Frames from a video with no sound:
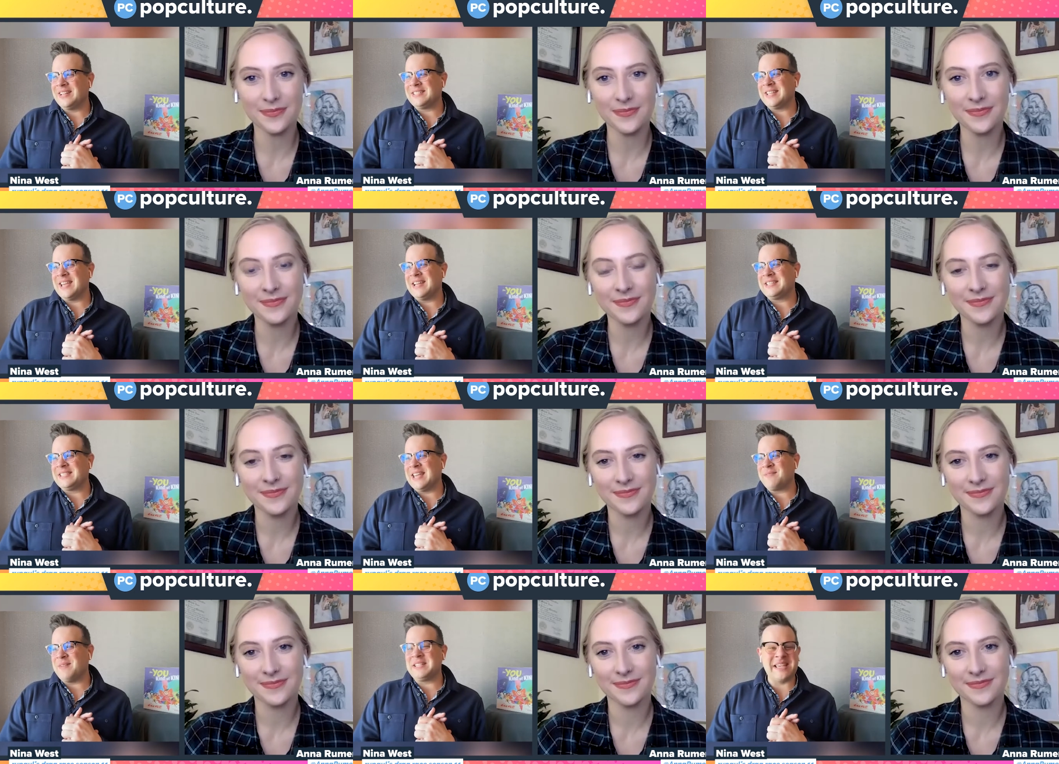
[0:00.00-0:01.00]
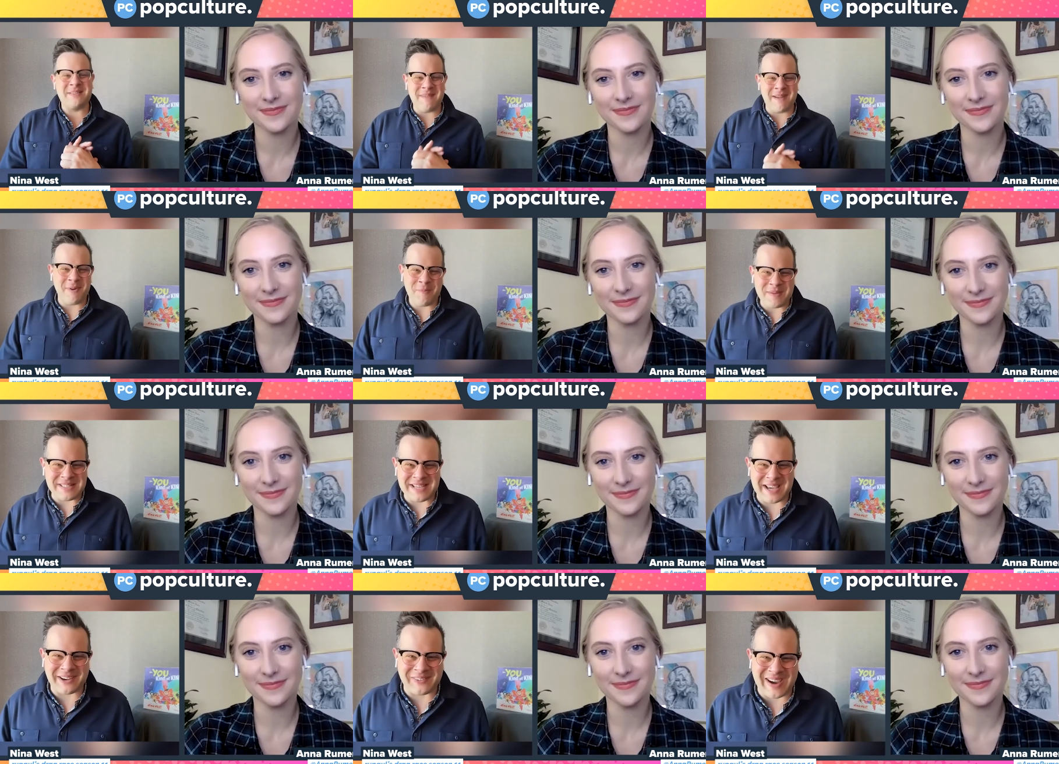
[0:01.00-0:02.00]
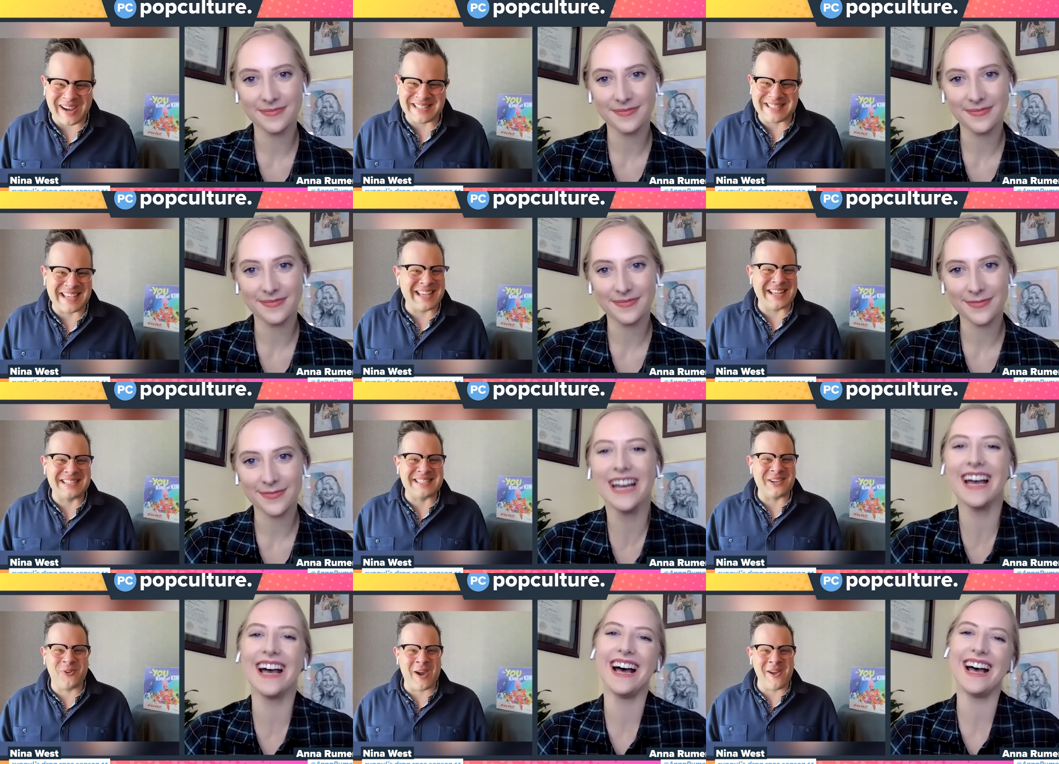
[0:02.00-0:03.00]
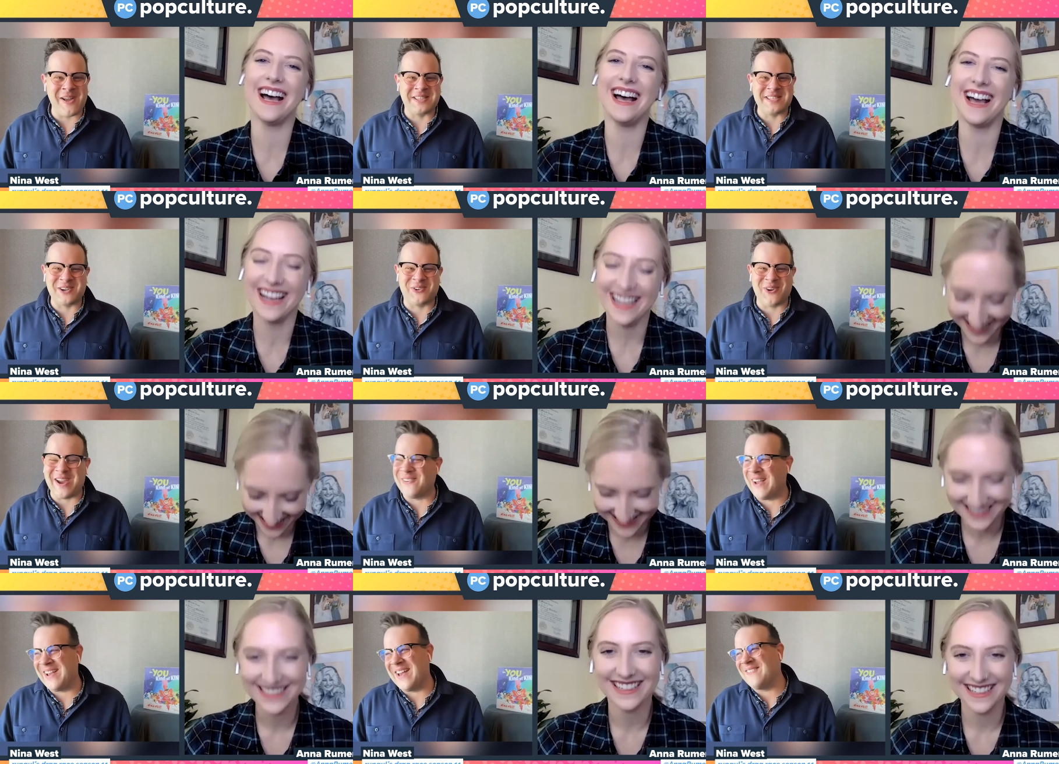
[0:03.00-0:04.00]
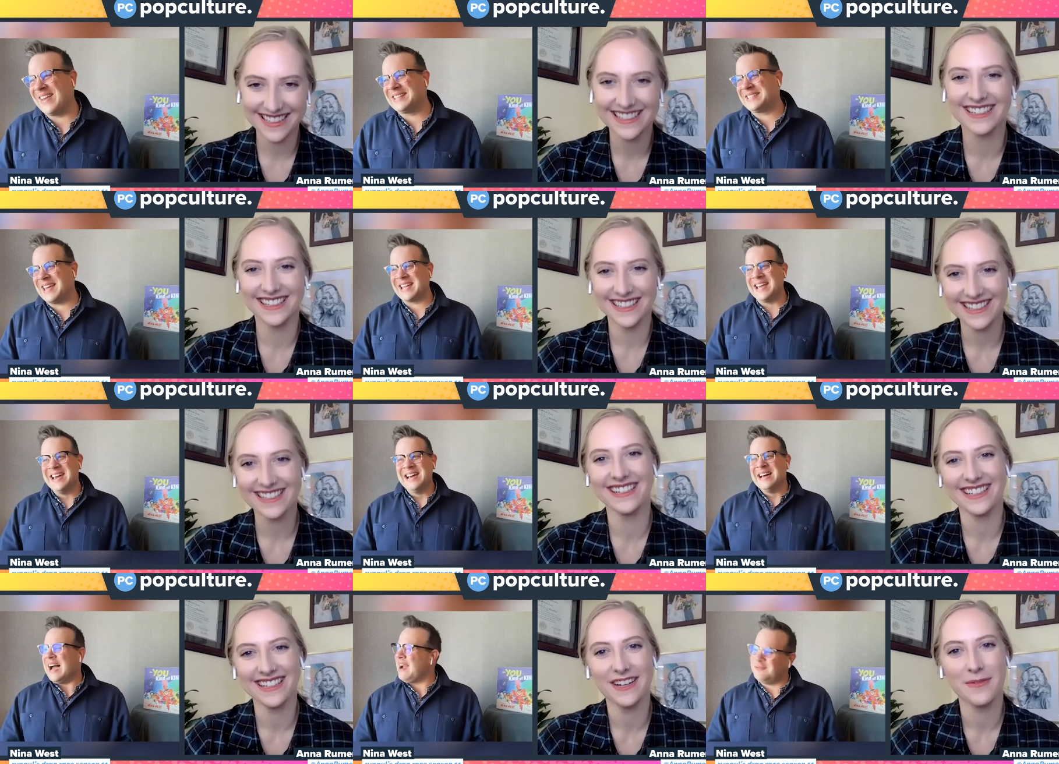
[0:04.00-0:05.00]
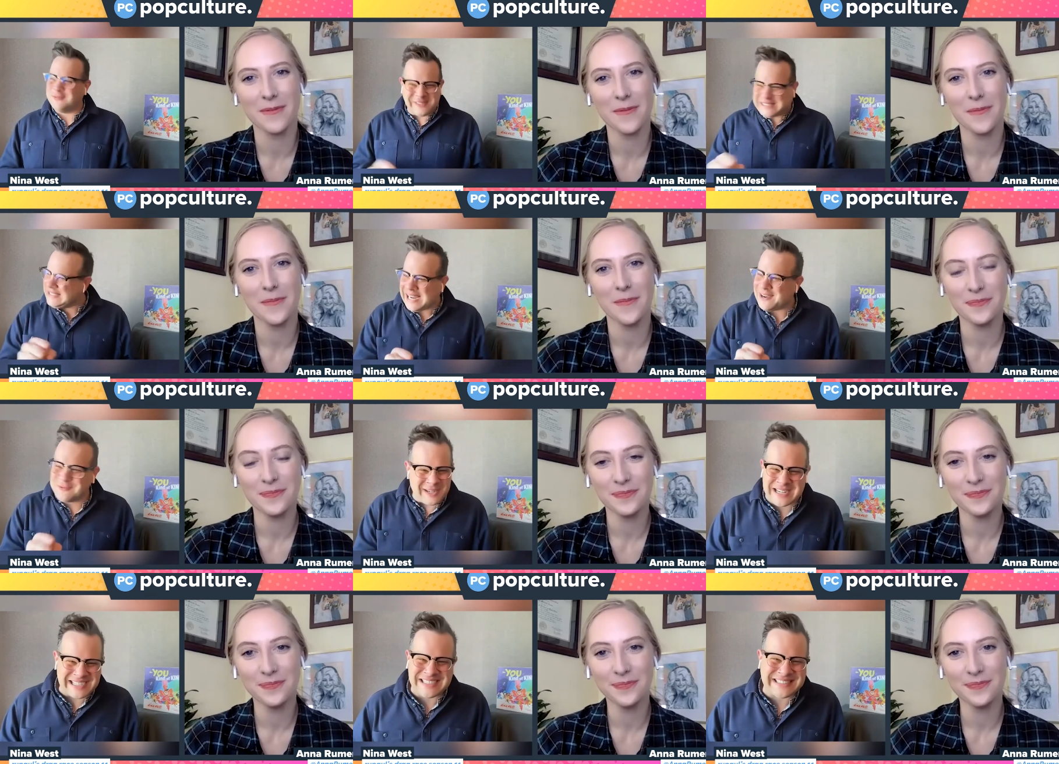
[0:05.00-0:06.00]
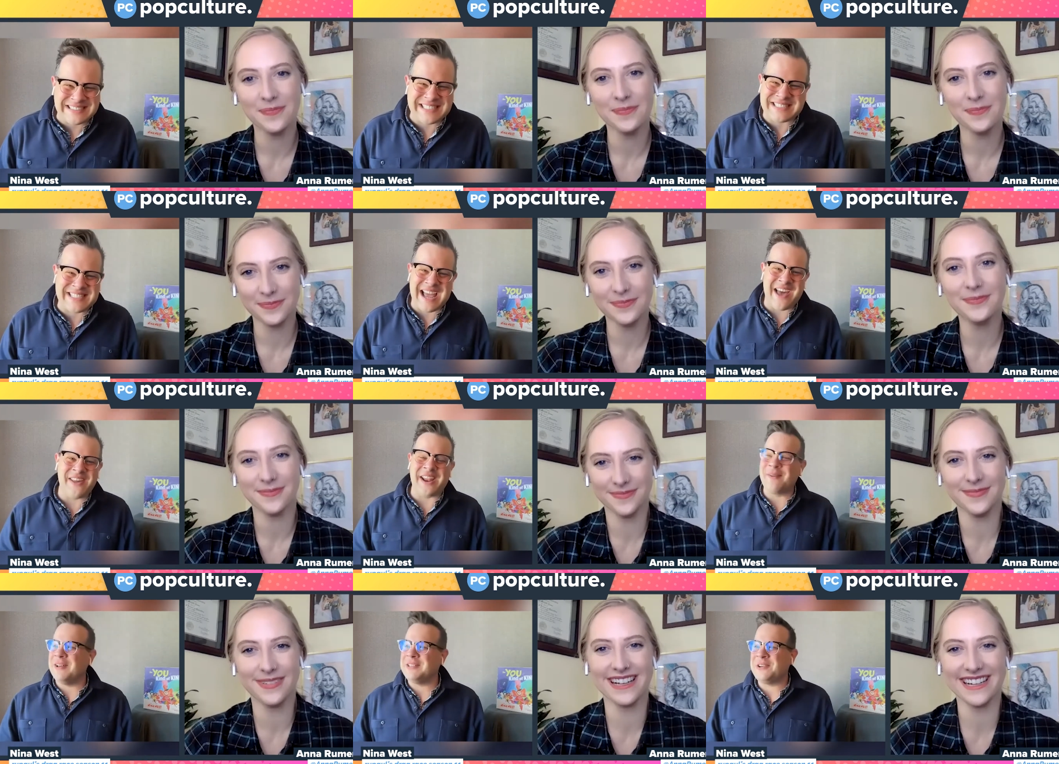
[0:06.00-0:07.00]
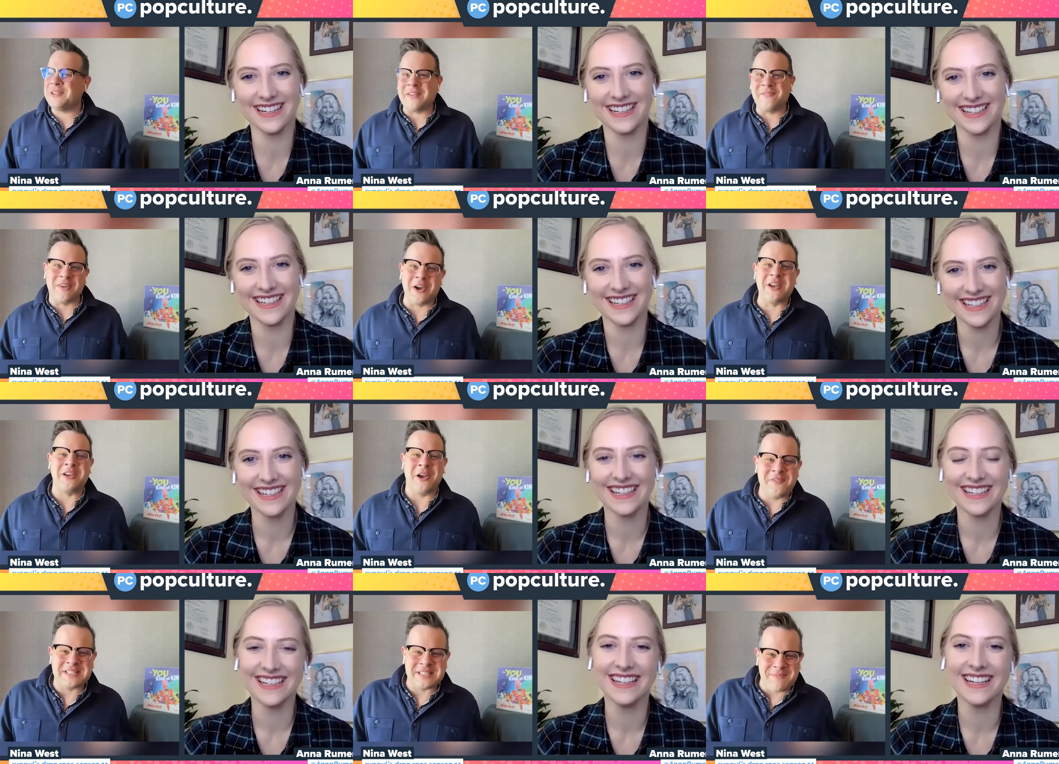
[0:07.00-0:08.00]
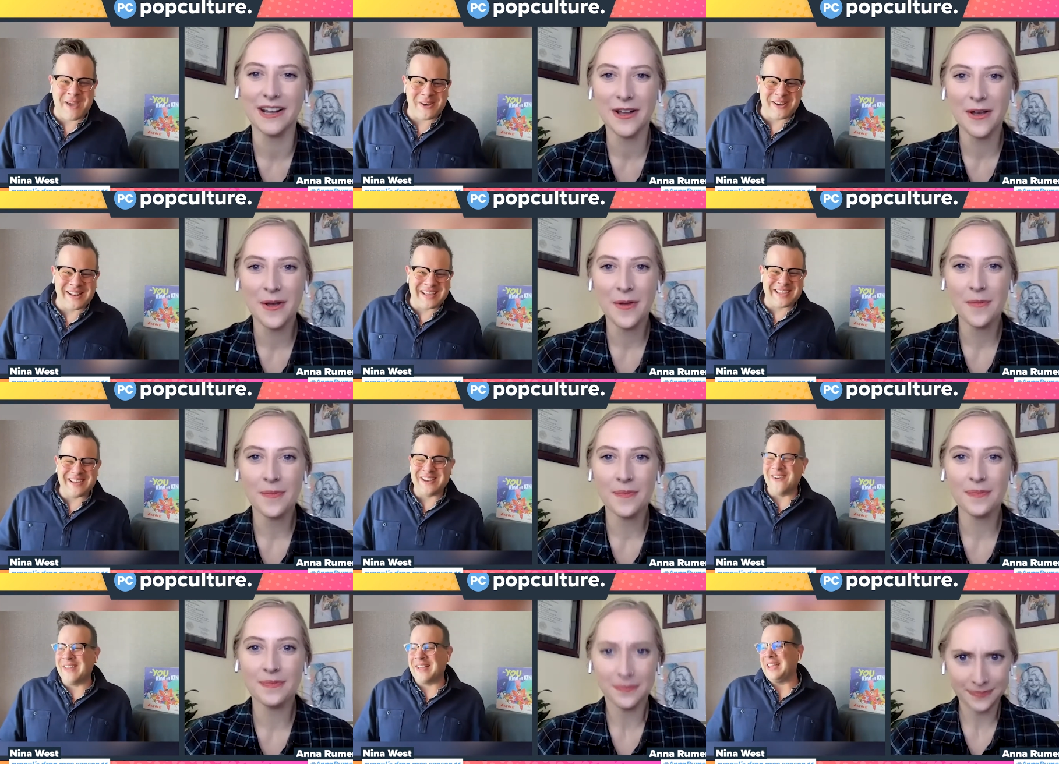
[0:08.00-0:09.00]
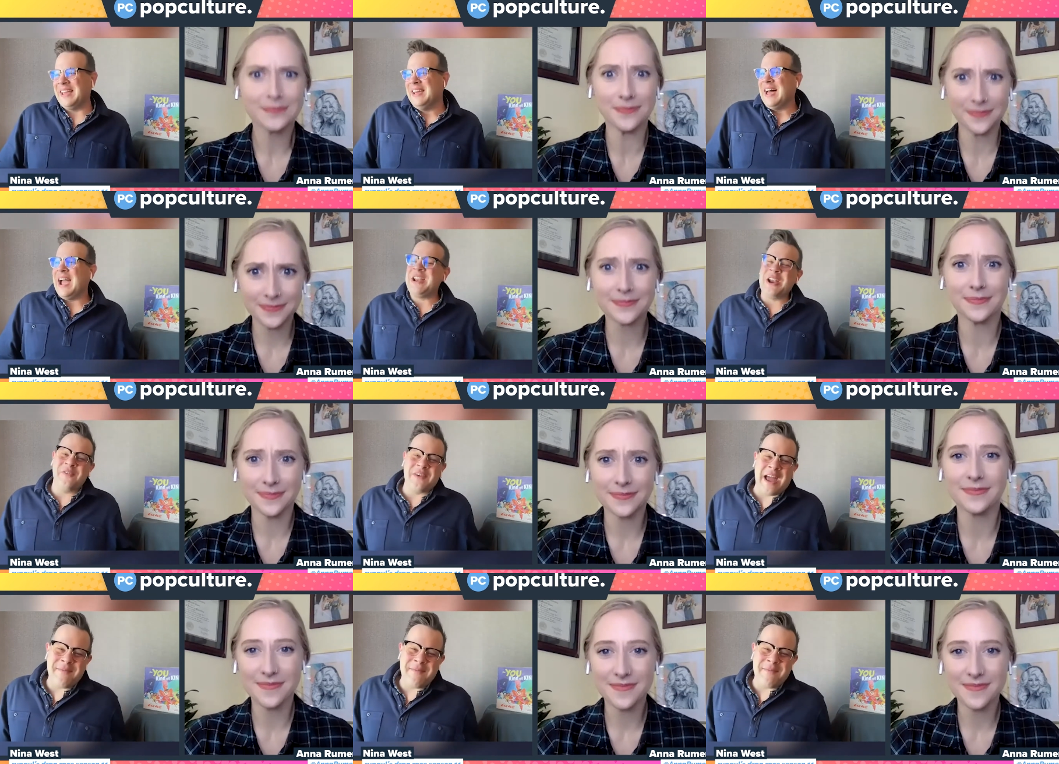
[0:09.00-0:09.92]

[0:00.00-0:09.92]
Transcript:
Speaker 1: it's like it's like it's like my Moby Dick, right? It's like it's the great it's the great way. I mean, it's like I want I want to hunt it down. I'm also like very nervous about it. Like you know, like I never I